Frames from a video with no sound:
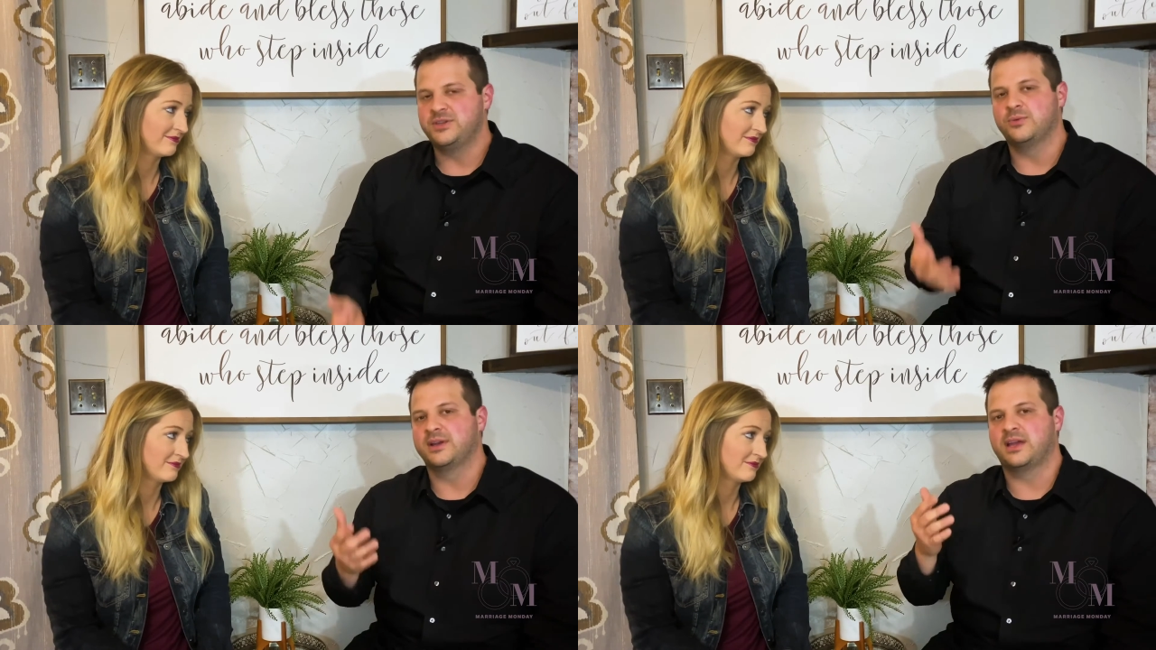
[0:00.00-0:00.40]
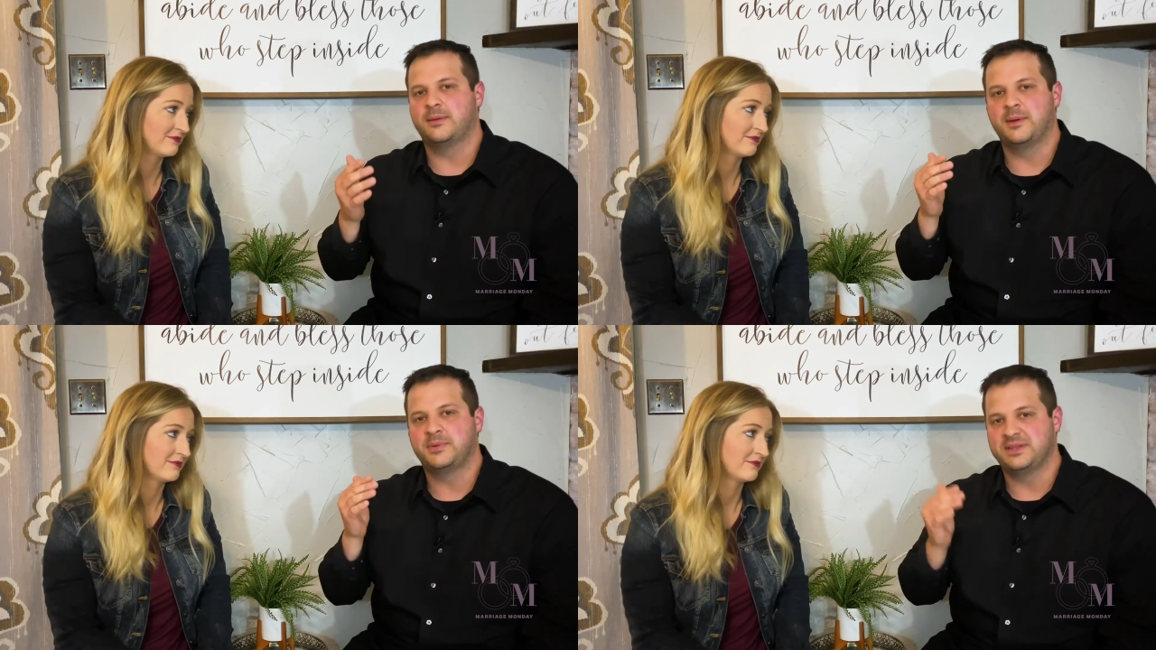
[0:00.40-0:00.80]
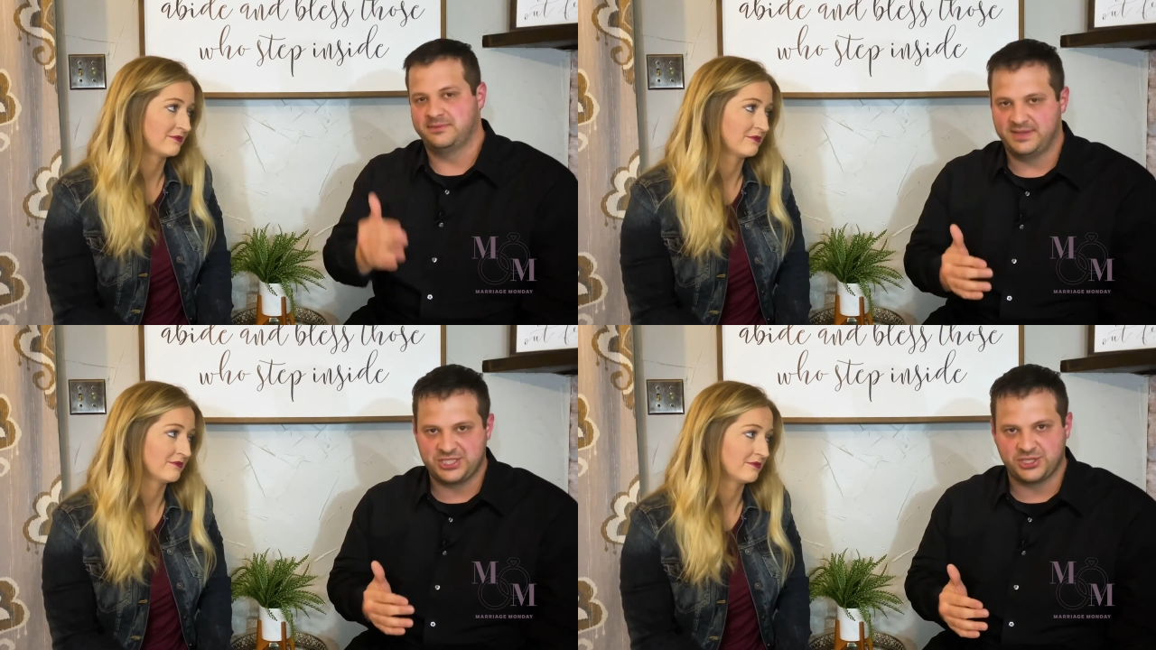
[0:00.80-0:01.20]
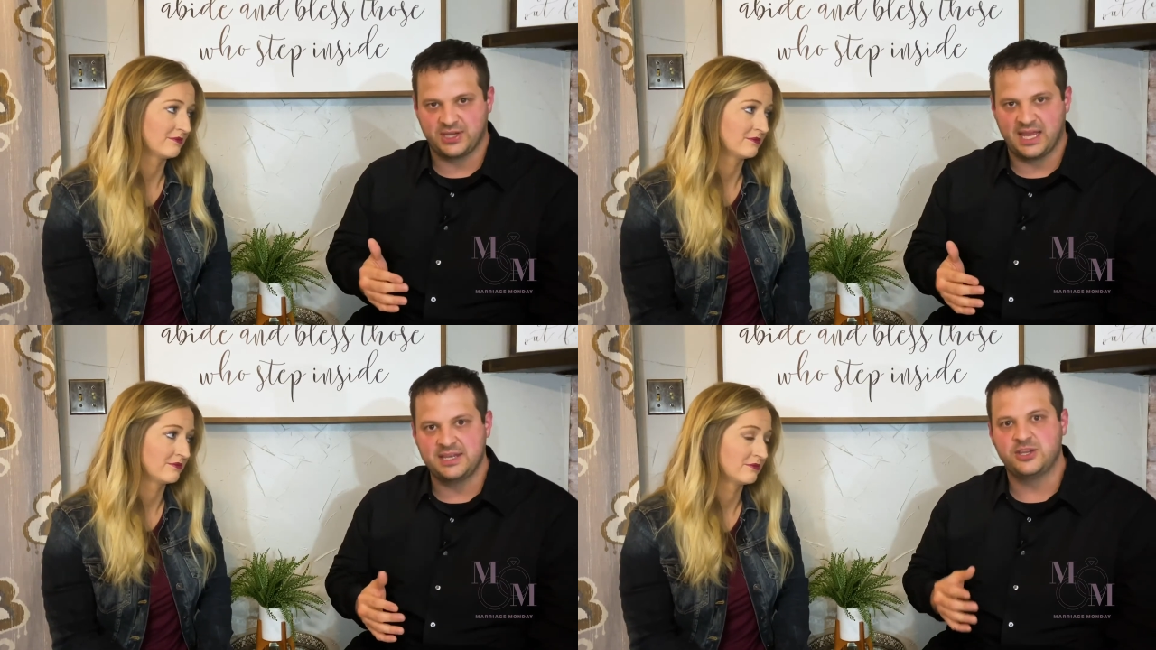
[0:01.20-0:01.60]
Speaker 1: you want to come up with the vision?
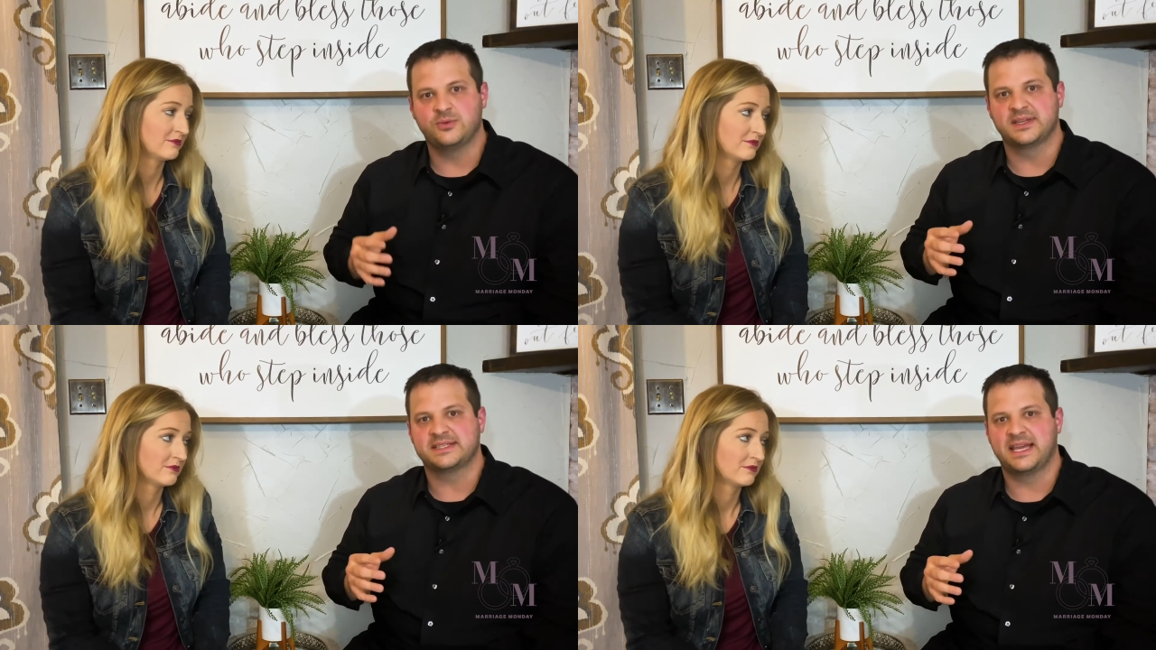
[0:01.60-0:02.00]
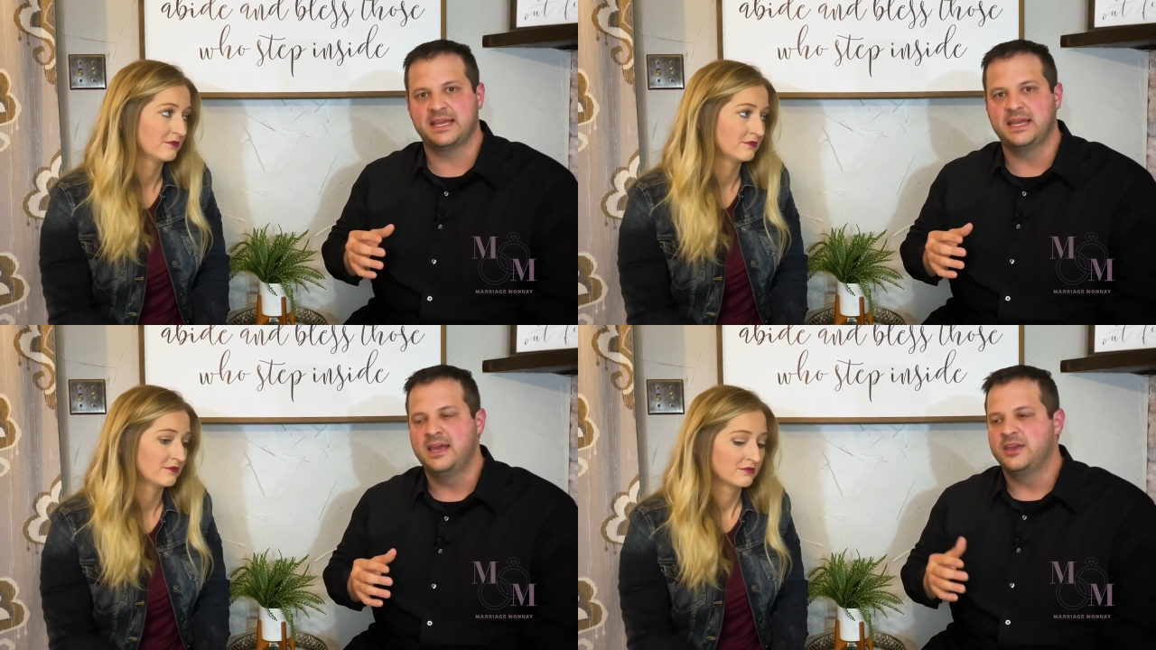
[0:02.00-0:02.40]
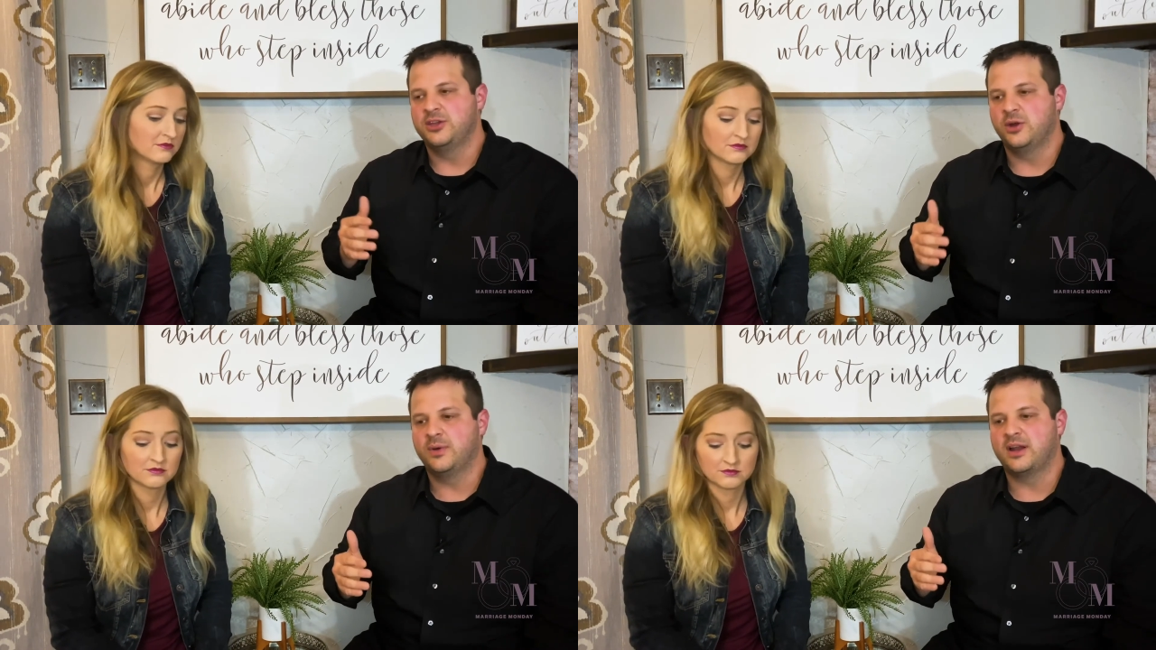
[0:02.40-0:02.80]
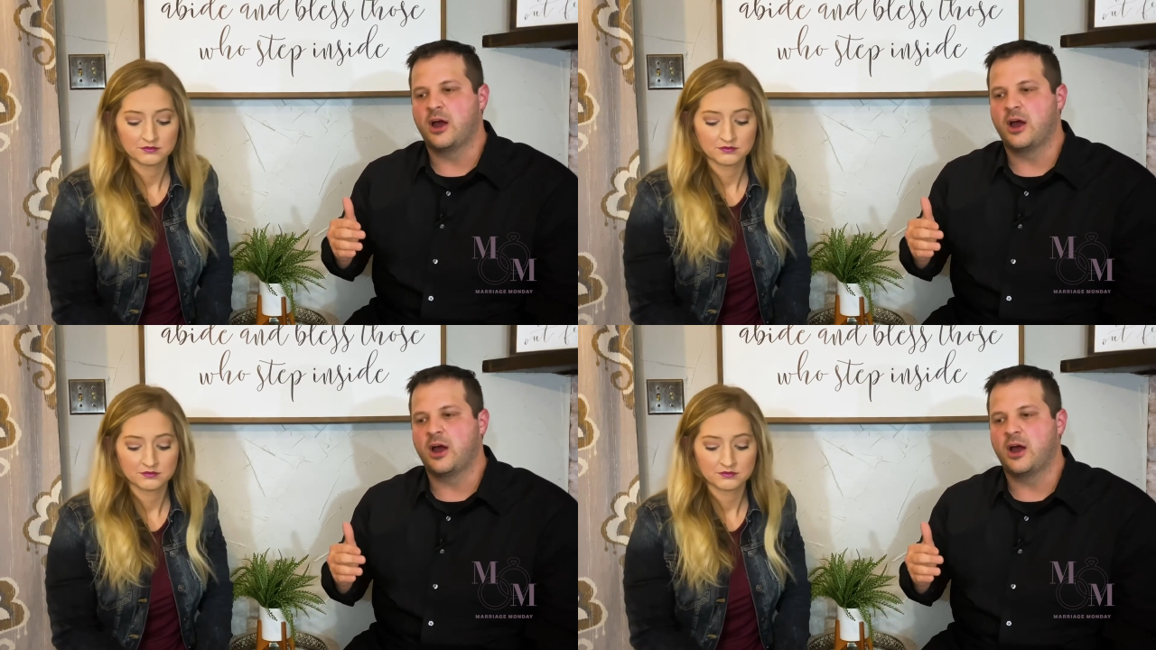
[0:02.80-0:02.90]
And do you want to say, you know what?